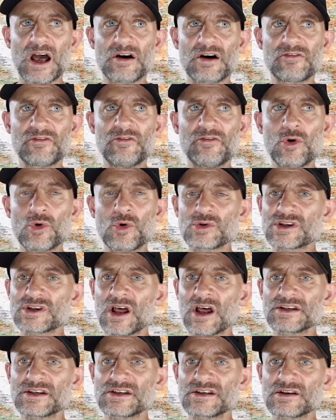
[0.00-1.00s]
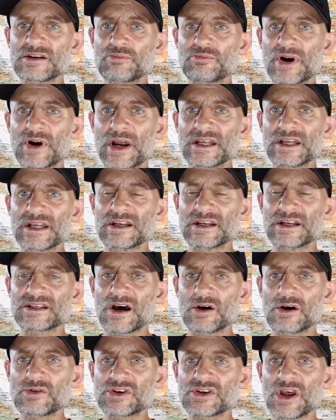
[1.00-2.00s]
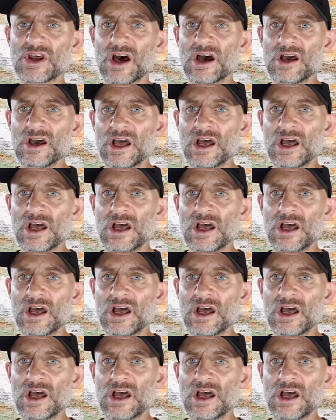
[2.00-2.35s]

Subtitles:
4 slices of bread in the toaster,